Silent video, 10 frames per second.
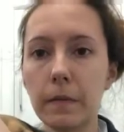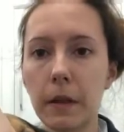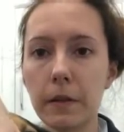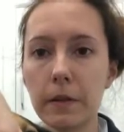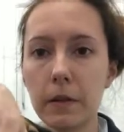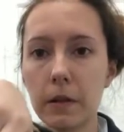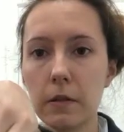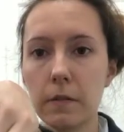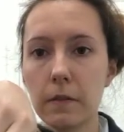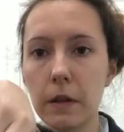The other
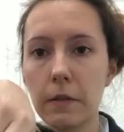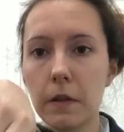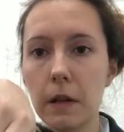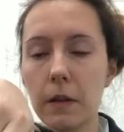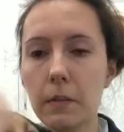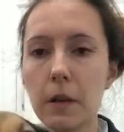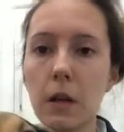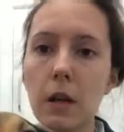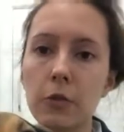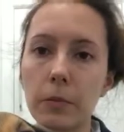side, lift the lip,
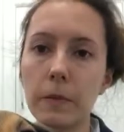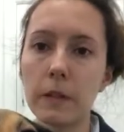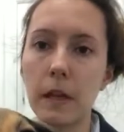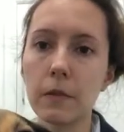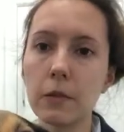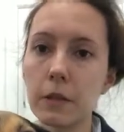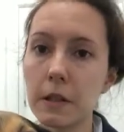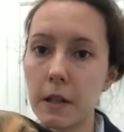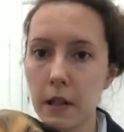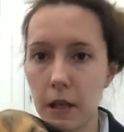drop it down,
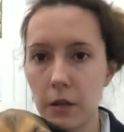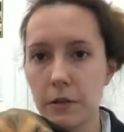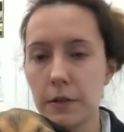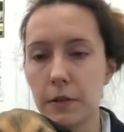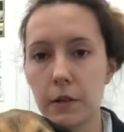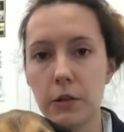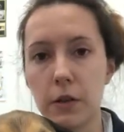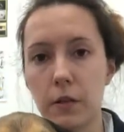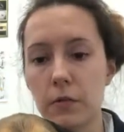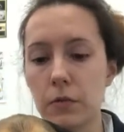just so they get used to those
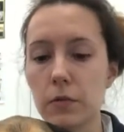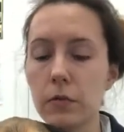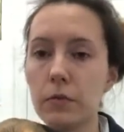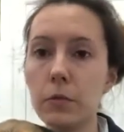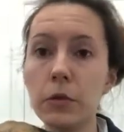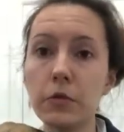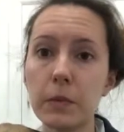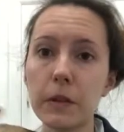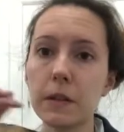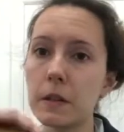general sort of movements.